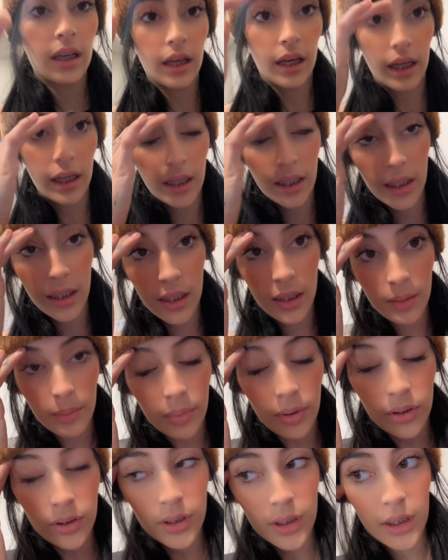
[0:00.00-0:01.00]
I
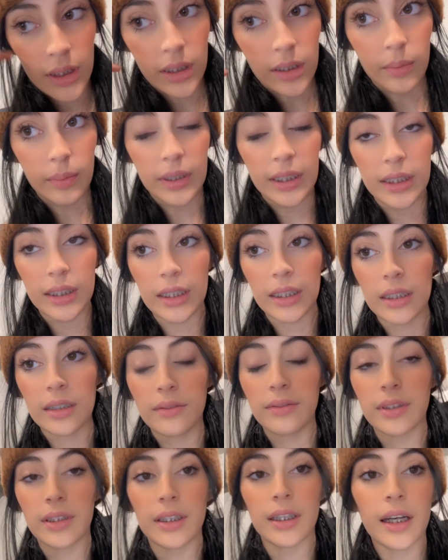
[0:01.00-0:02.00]
burnt a little bit
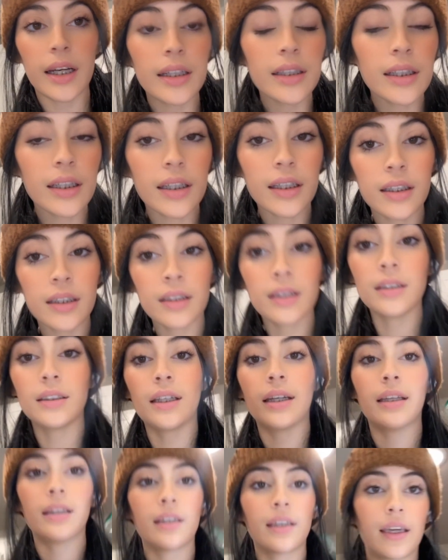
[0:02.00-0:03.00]
of the onions
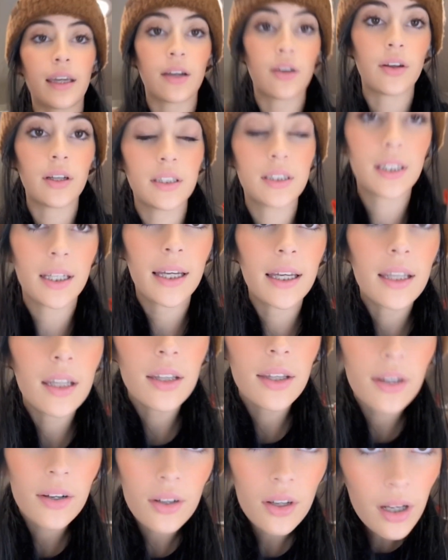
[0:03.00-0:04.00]
and the carrots,
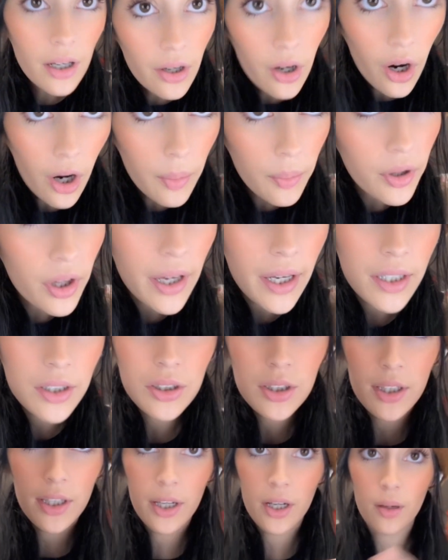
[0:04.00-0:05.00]
and they're not
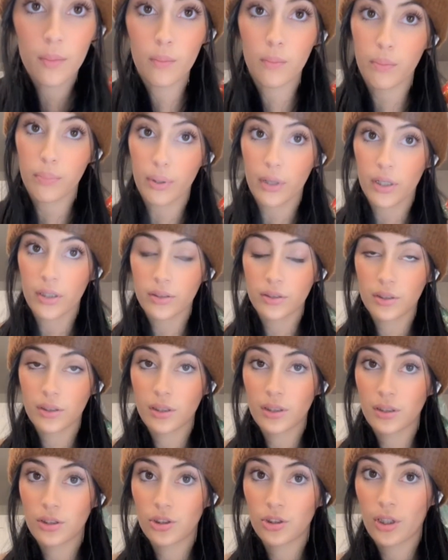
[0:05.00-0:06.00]
caramelized, they're burnt.
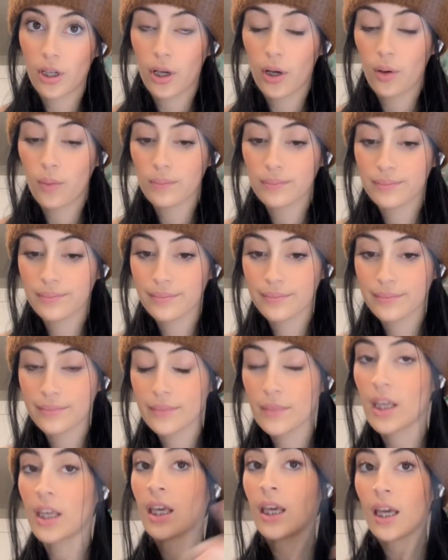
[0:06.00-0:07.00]
So
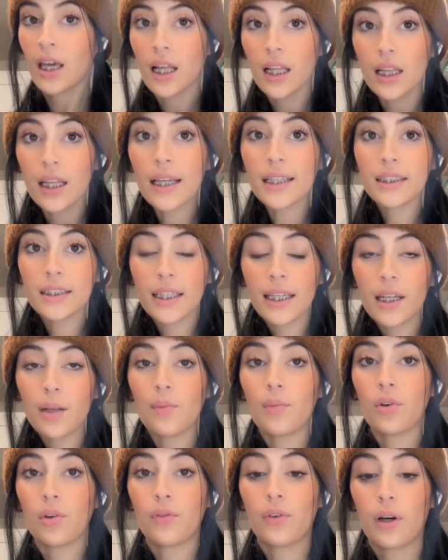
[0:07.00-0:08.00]
let's get a
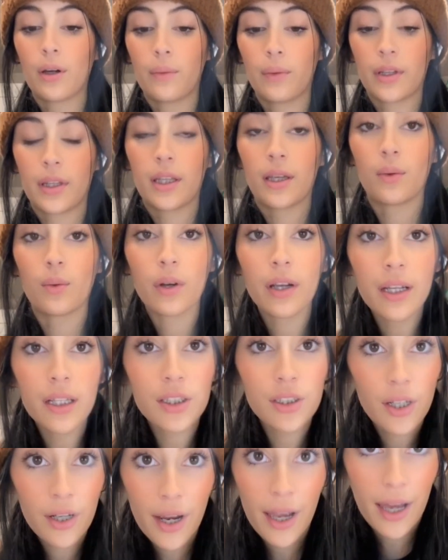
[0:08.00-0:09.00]
move on with it. We're gonna
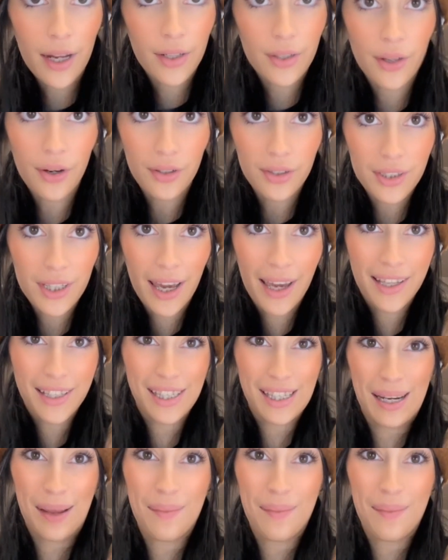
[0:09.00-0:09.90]
start adding our diced